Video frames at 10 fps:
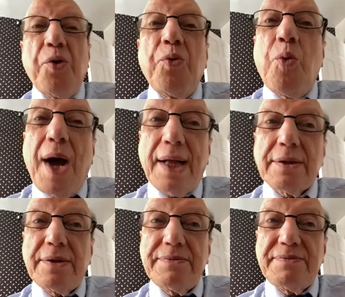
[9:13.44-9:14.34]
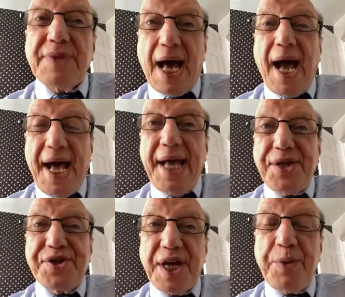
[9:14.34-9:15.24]
Well, that
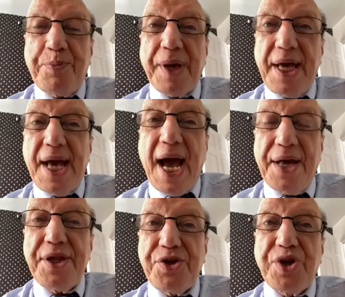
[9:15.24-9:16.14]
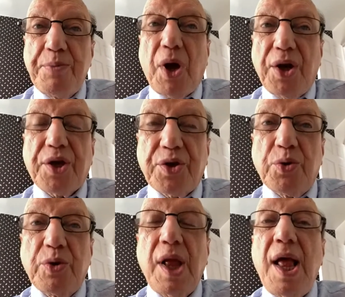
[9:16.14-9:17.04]
ATP energy
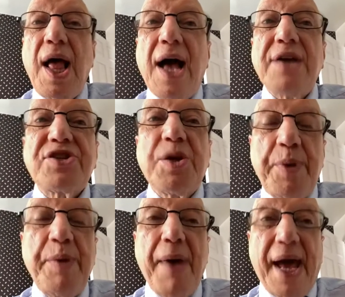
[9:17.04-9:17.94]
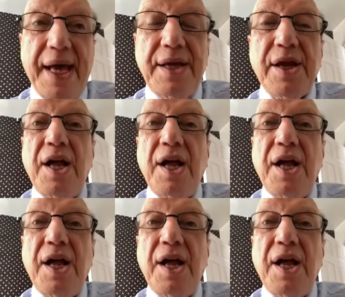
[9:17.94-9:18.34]
molecule has to be made